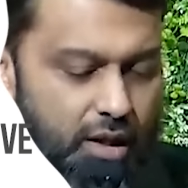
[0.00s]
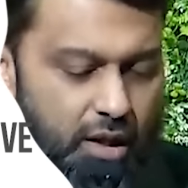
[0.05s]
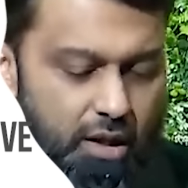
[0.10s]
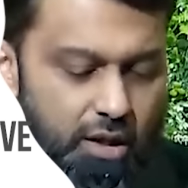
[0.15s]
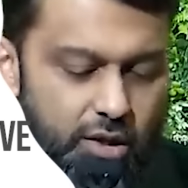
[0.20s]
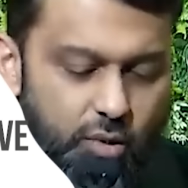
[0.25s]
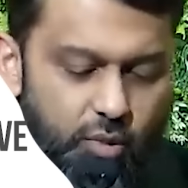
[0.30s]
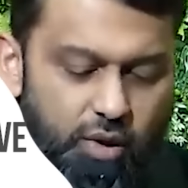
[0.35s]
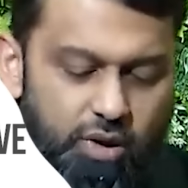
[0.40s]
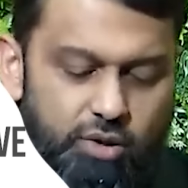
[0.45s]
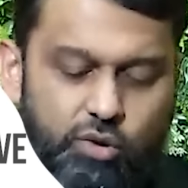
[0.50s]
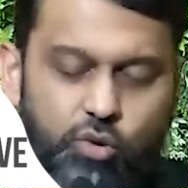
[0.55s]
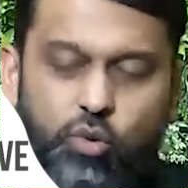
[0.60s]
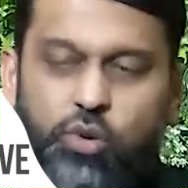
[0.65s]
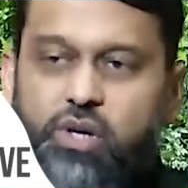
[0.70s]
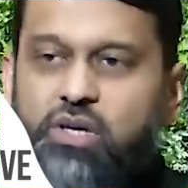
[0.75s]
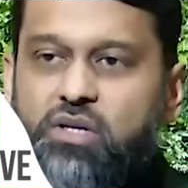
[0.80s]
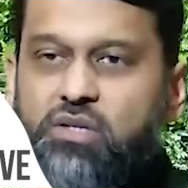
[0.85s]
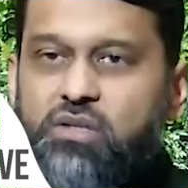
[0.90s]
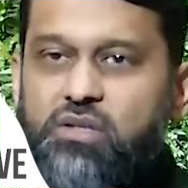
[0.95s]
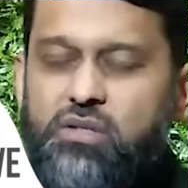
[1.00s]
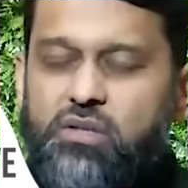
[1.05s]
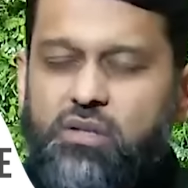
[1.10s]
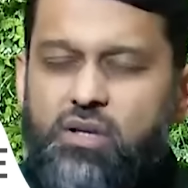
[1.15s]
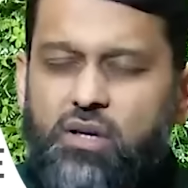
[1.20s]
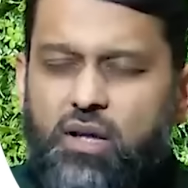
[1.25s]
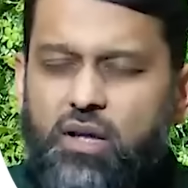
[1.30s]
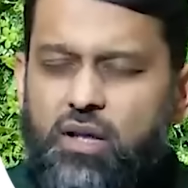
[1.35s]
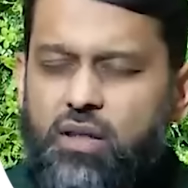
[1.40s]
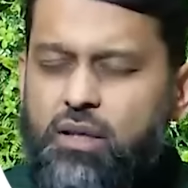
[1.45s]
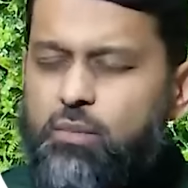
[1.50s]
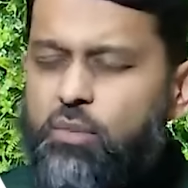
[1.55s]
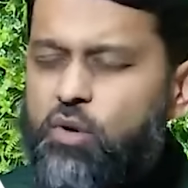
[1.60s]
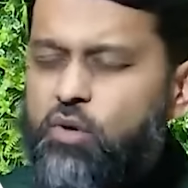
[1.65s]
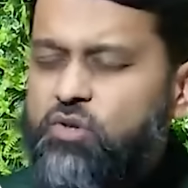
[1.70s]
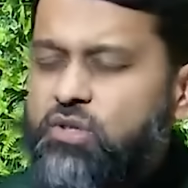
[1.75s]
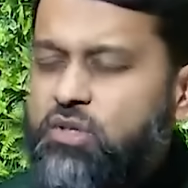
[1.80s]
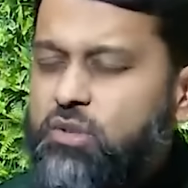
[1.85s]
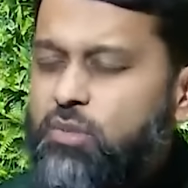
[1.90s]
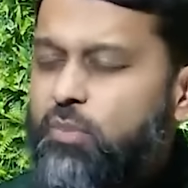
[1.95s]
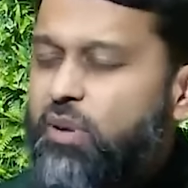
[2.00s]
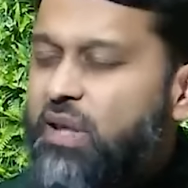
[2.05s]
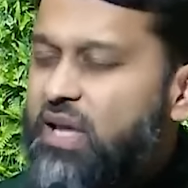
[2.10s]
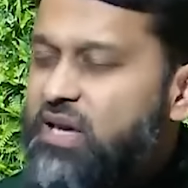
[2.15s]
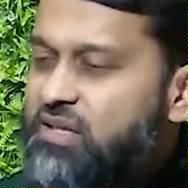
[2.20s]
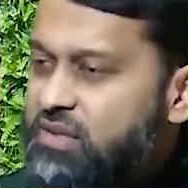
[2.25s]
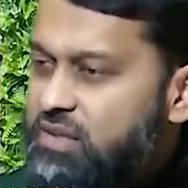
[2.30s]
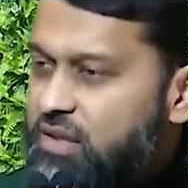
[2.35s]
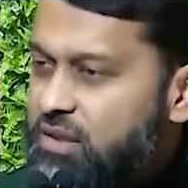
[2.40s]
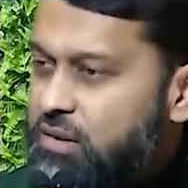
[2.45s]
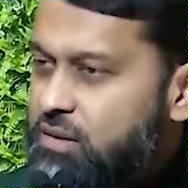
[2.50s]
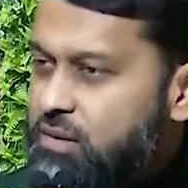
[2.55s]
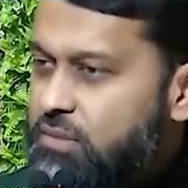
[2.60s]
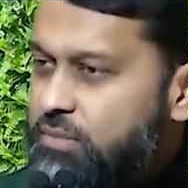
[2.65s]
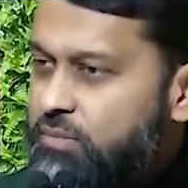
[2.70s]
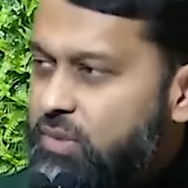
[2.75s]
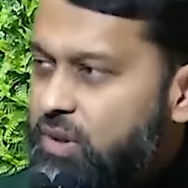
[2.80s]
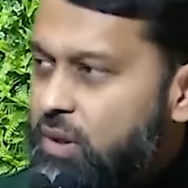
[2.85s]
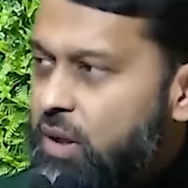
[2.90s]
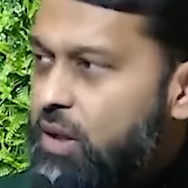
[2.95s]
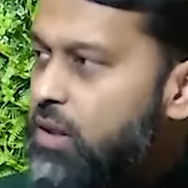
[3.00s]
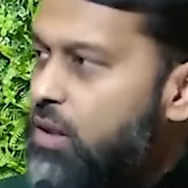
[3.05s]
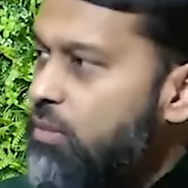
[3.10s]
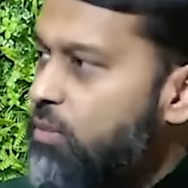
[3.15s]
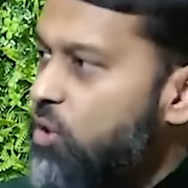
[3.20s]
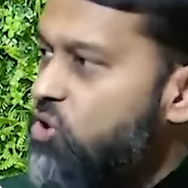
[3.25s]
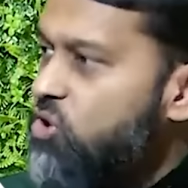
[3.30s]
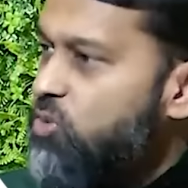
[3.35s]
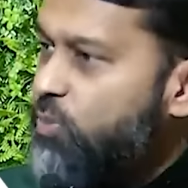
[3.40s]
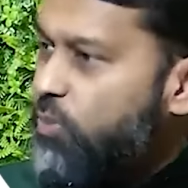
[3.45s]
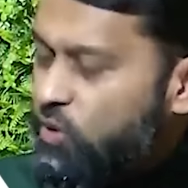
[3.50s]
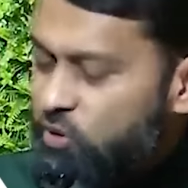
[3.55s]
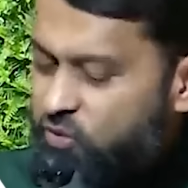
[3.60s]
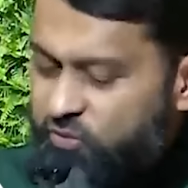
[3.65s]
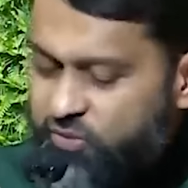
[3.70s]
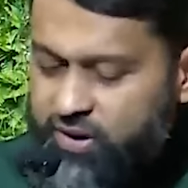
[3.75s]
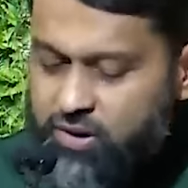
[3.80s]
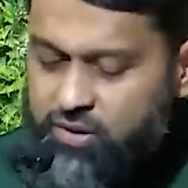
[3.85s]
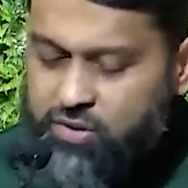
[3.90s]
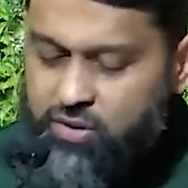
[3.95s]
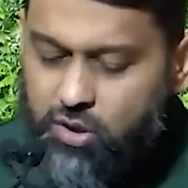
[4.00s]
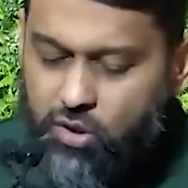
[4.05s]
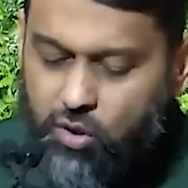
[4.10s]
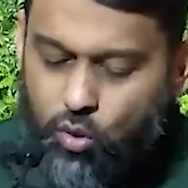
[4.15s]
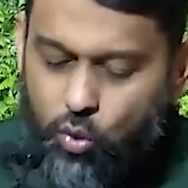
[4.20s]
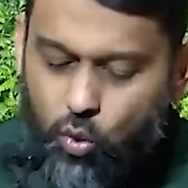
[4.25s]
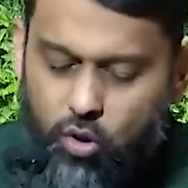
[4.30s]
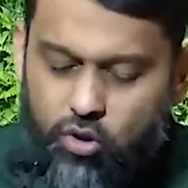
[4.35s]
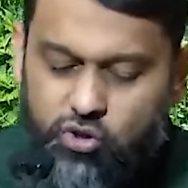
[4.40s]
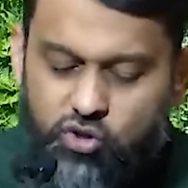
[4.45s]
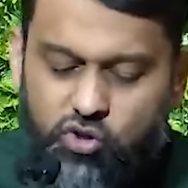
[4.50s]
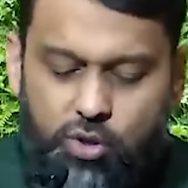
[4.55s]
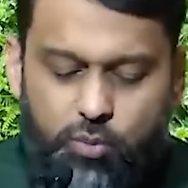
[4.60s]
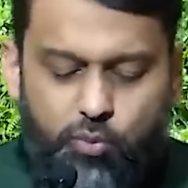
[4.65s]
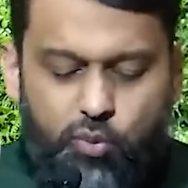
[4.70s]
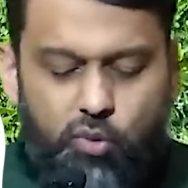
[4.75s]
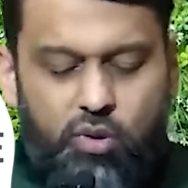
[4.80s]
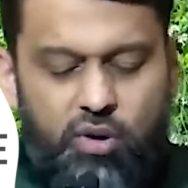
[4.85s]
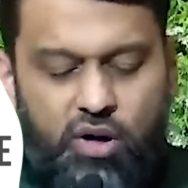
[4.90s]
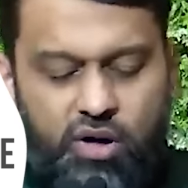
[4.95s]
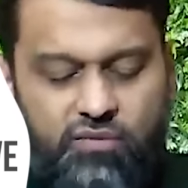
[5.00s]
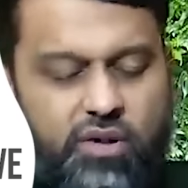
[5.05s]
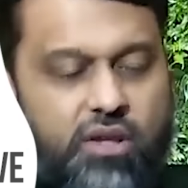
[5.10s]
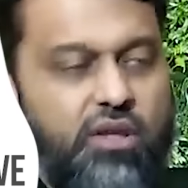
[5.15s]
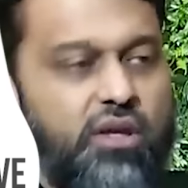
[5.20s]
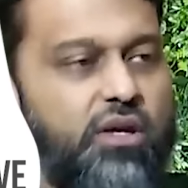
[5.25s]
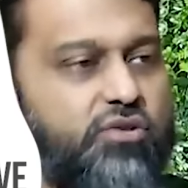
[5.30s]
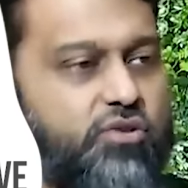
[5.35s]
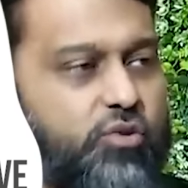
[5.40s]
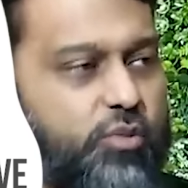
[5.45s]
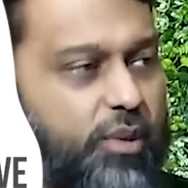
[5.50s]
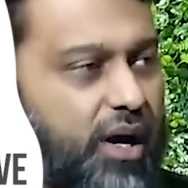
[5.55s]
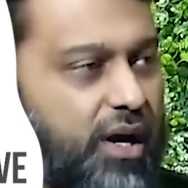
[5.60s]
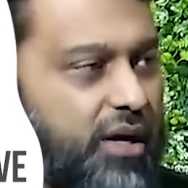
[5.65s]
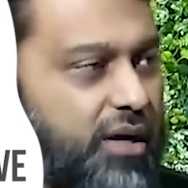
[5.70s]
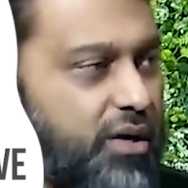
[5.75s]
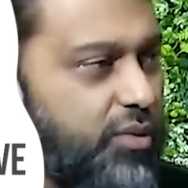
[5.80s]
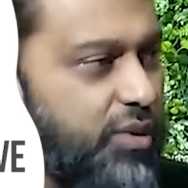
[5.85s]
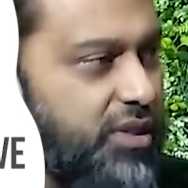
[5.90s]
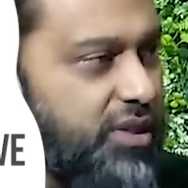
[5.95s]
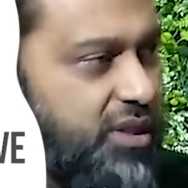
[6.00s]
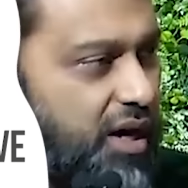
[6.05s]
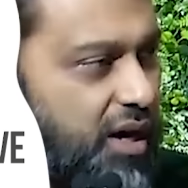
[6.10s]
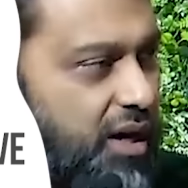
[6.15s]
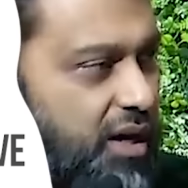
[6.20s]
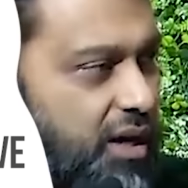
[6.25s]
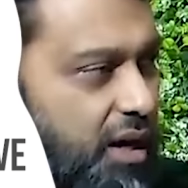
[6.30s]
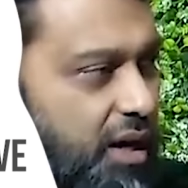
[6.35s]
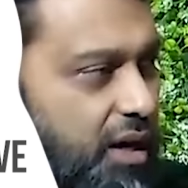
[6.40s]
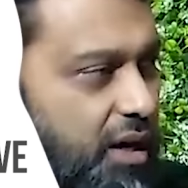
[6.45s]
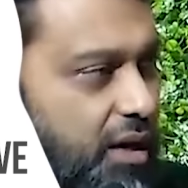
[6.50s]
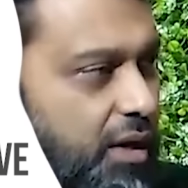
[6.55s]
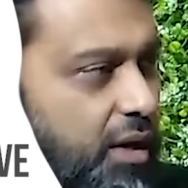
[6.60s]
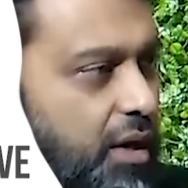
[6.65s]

the one who is the most blessed and the most perfect worshipper of Allah subhanahu wa ta'ala,